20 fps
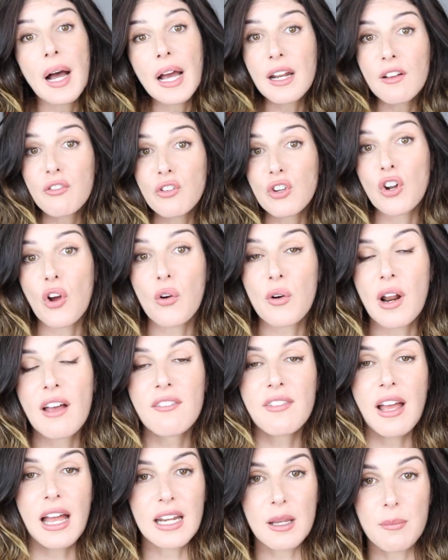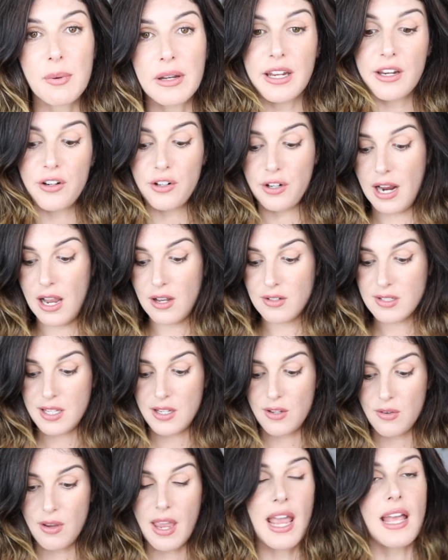But if you don't have anybody in your house
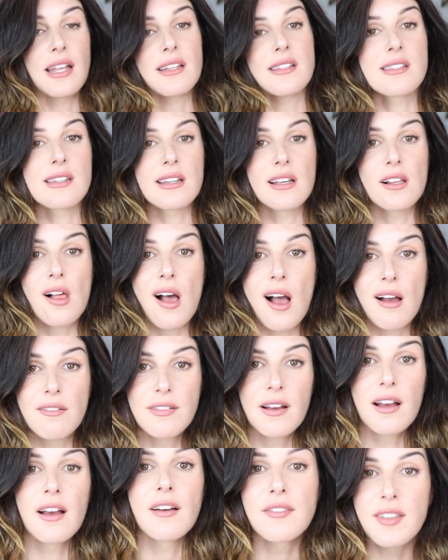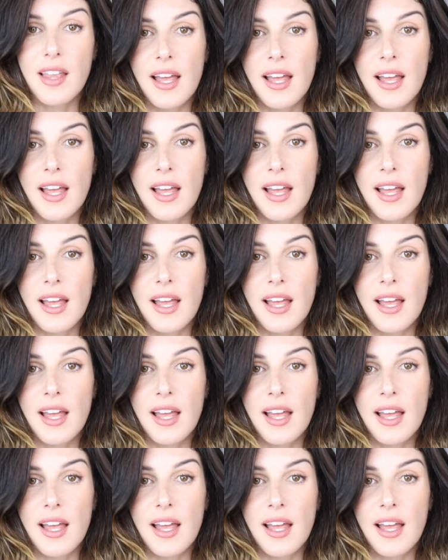that you can steal off of,